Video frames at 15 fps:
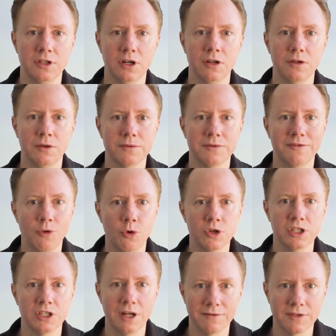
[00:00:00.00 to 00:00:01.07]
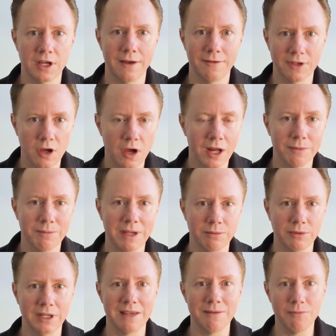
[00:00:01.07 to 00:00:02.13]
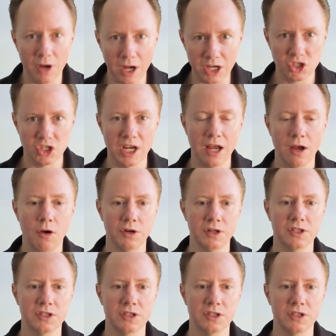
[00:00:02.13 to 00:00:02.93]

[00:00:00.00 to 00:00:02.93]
I'm fortunate enough to have kind of people in my shareholder.